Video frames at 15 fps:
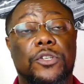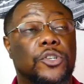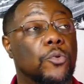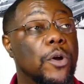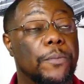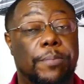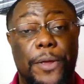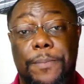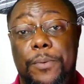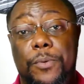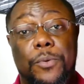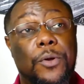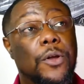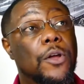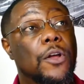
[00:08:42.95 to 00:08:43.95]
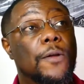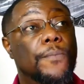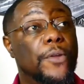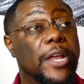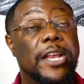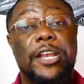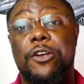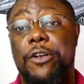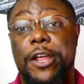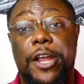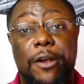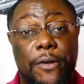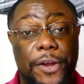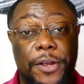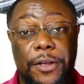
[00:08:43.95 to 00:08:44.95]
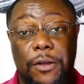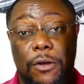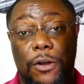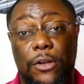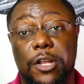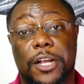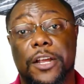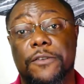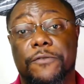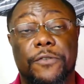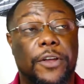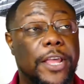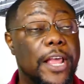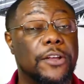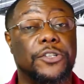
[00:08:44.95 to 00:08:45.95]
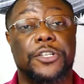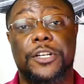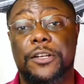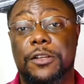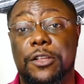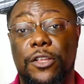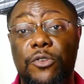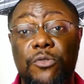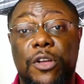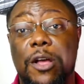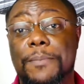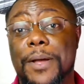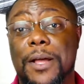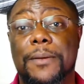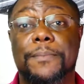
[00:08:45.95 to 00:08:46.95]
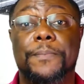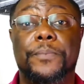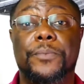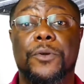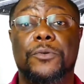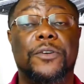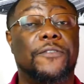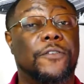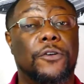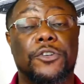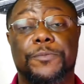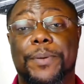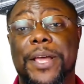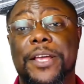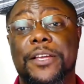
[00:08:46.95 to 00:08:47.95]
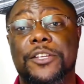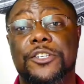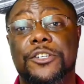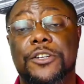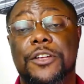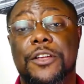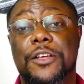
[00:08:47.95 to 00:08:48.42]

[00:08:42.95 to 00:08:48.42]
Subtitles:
So where people in your area are looking for counseling, you come up on the first page.